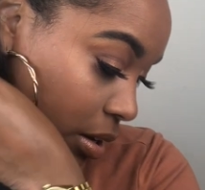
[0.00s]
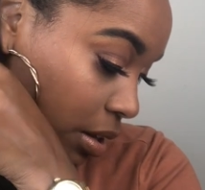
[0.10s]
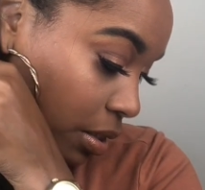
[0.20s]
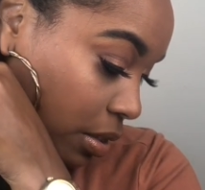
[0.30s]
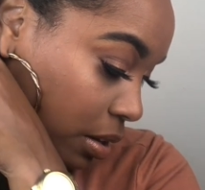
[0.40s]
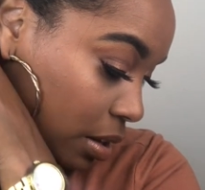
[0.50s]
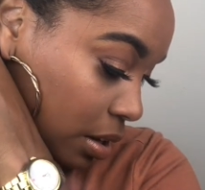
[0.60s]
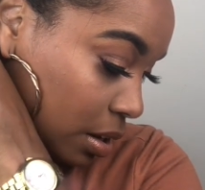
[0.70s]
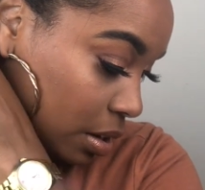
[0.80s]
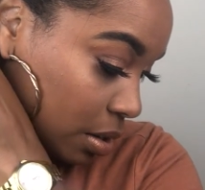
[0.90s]
And
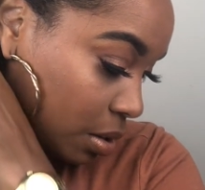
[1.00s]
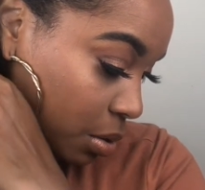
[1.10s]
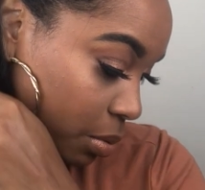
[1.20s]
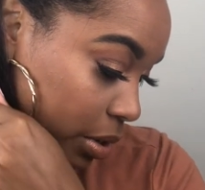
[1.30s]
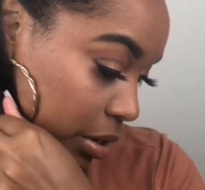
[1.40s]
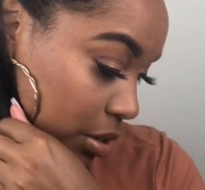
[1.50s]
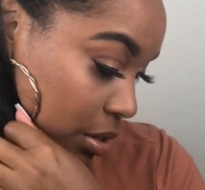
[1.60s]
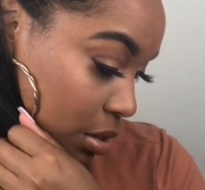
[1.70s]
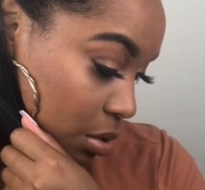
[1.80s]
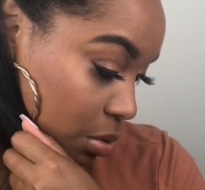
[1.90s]
then we are
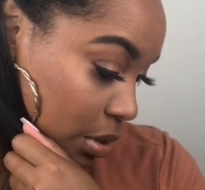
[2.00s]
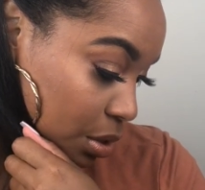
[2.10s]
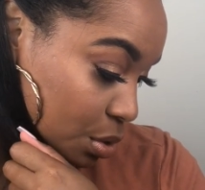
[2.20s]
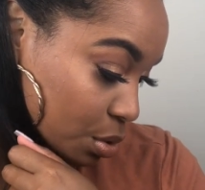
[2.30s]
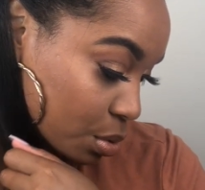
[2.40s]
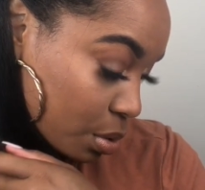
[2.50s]
just going to